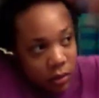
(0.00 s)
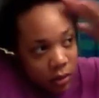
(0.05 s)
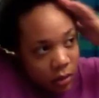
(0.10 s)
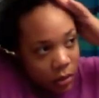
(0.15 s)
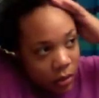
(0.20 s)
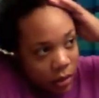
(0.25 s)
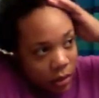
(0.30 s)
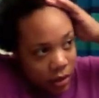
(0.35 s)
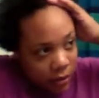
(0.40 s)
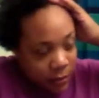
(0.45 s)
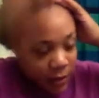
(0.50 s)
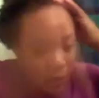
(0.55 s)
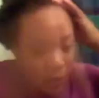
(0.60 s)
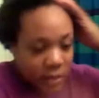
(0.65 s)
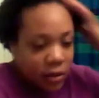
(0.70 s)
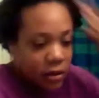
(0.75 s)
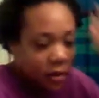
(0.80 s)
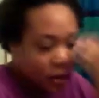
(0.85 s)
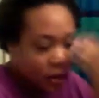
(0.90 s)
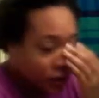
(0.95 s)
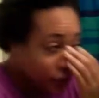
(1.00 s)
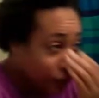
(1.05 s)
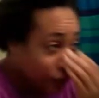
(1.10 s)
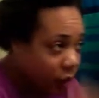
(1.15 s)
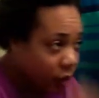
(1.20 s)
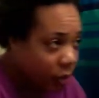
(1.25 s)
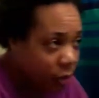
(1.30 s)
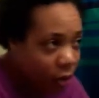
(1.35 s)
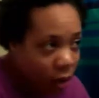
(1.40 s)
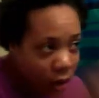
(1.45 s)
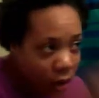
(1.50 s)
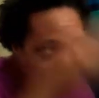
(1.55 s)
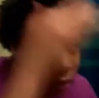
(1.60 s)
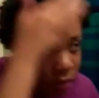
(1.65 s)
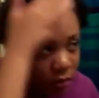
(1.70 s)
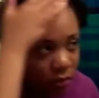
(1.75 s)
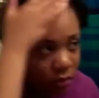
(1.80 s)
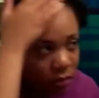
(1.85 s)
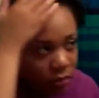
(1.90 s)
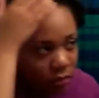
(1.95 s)
Especially this front part.
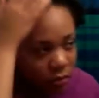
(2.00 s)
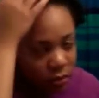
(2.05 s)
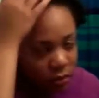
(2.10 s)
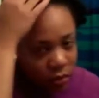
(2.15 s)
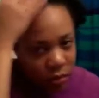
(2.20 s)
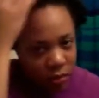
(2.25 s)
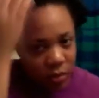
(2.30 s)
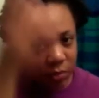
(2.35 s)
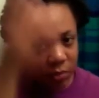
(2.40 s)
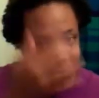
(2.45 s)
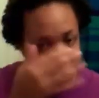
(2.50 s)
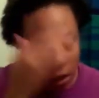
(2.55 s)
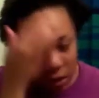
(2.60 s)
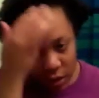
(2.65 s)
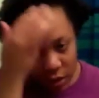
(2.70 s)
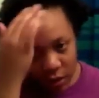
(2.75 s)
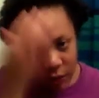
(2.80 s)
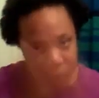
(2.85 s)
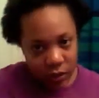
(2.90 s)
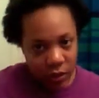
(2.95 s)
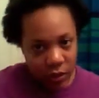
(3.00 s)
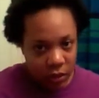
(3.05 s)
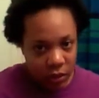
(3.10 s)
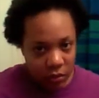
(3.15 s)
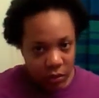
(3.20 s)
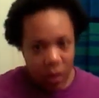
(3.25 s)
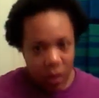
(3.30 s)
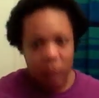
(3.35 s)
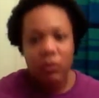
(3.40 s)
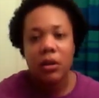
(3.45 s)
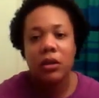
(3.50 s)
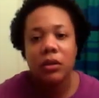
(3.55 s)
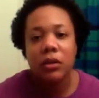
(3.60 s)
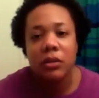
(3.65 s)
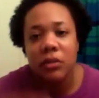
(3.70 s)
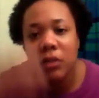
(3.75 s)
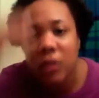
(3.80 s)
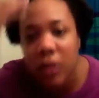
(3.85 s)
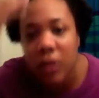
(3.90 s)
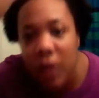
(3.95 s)
This part never does what I want. You
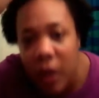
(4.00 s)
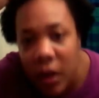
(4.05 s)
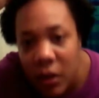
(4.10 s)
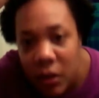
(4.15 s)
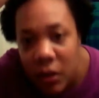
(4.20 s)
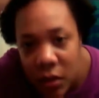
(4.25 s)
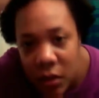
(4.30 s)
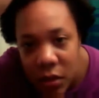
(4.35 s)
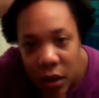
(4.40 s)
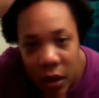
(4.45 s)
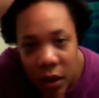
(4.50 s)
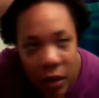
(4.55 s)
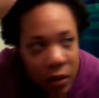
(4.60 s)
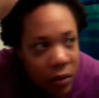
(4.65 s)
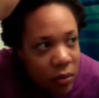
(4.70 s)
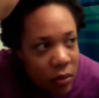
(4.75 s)
see how it's like,